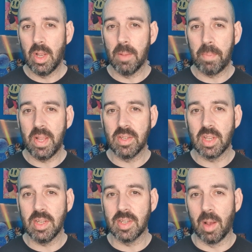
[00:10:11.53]

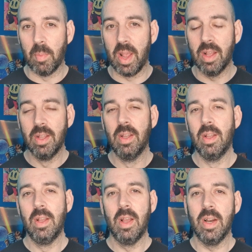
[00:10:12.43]
PC somewhere.
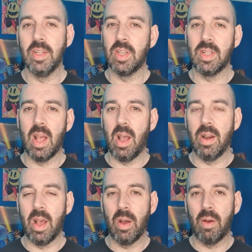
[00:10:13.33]
And he said, no,
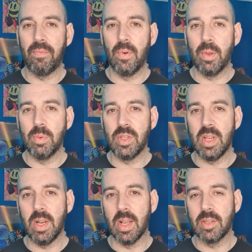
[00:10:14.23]
I thought it was
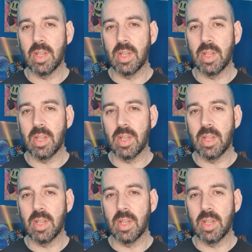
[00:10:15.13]
in there.